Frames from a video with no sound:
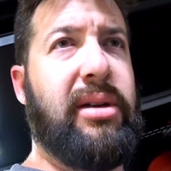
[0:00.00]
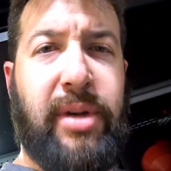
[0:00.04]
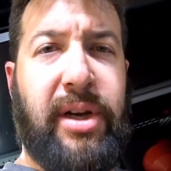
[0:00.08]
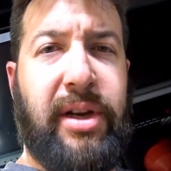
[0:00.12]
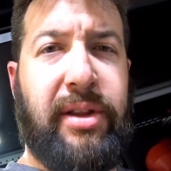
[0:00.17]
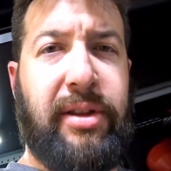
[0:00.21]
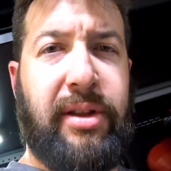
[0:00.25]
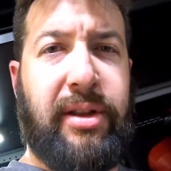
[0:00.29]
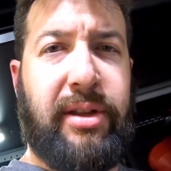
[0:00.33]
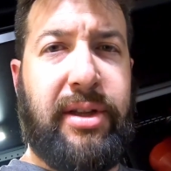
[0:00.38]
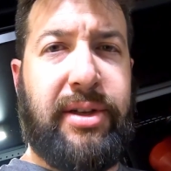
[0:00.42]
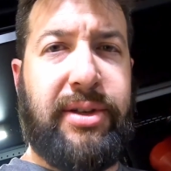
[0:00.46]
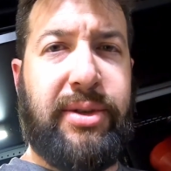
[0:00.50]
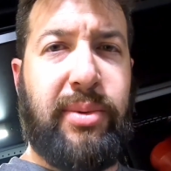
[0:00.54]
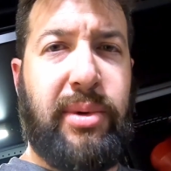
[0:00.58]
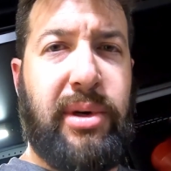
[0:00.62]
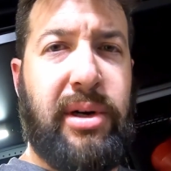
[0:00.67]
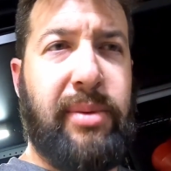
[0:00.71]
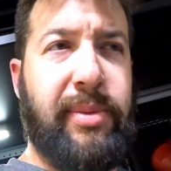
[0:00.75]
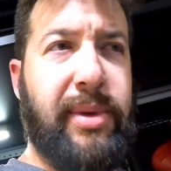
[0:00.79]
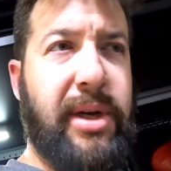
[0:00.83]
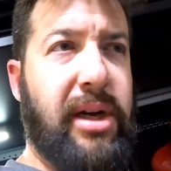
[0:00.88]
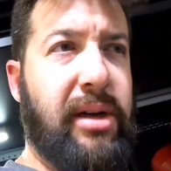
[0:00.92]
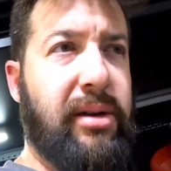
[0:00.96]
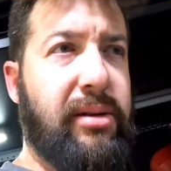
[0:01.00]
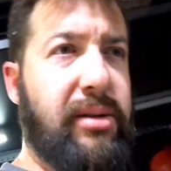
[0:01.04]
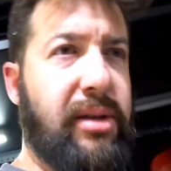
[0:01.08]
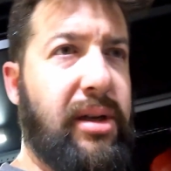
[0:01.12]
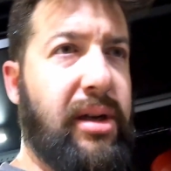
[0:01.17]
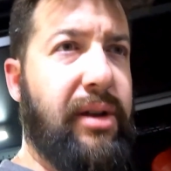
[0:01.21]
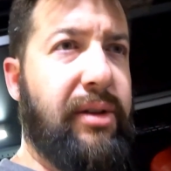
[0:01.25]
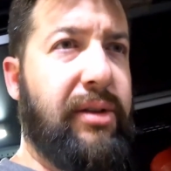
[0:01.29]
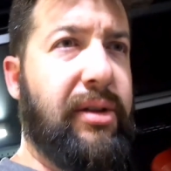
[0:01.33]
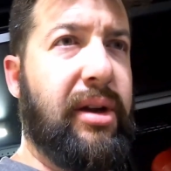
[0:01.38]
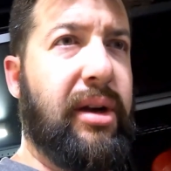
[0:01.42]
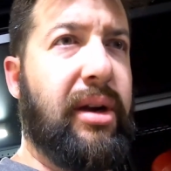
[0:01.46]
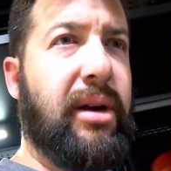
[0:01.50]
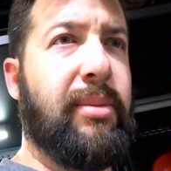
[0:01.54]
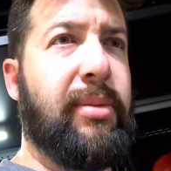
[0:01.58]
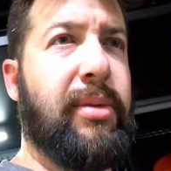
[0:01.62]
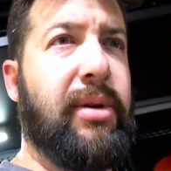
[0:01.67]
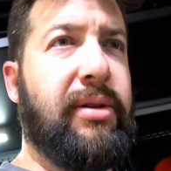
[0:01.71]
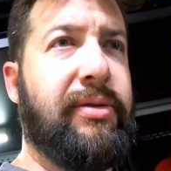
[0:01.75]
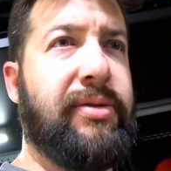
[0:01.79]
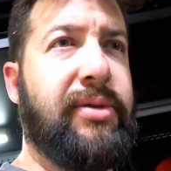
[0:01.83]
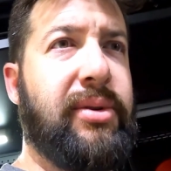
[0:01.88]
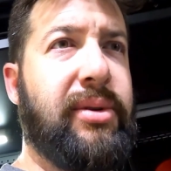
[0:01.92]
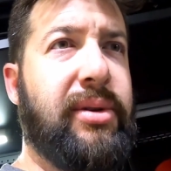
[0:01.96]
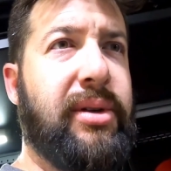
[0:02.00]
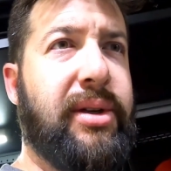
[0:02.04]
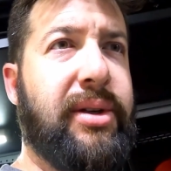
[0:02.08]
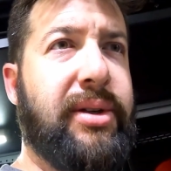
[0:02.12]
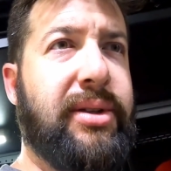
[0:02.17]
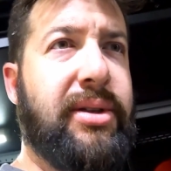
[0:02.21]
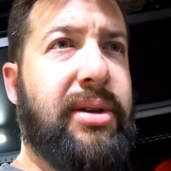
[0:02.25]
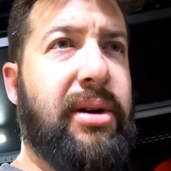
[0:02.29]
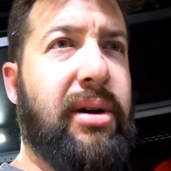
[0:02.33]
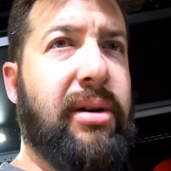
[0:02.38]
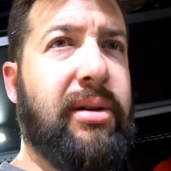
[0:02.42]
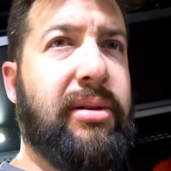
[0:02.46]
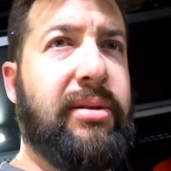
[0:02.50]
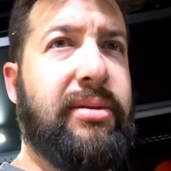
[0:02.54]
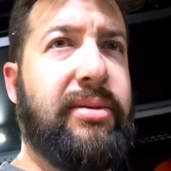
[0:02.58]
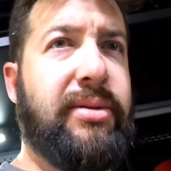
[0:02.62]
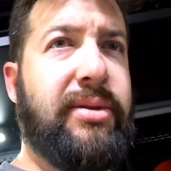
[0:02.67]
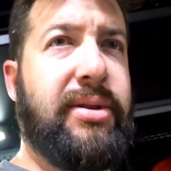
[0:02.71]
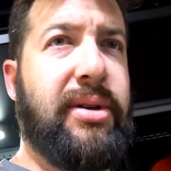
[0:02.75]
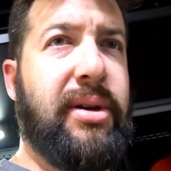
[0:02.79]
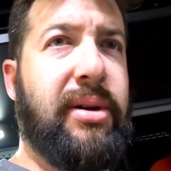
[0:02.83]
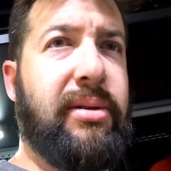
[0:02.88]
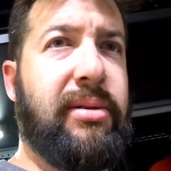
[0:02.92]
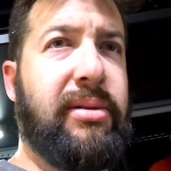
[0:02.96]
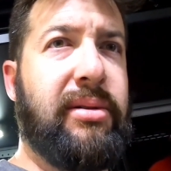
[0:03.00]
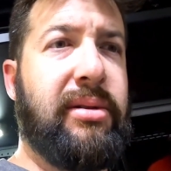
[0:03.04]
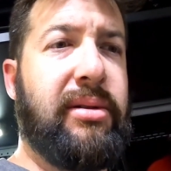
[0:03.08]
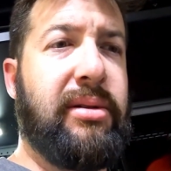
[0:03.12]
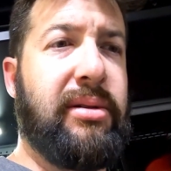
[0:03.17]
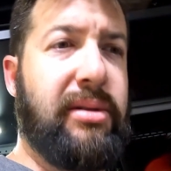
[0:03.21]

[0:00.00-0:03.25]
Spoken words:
But I think that's where I'm at, and I think I'm off to a good start. So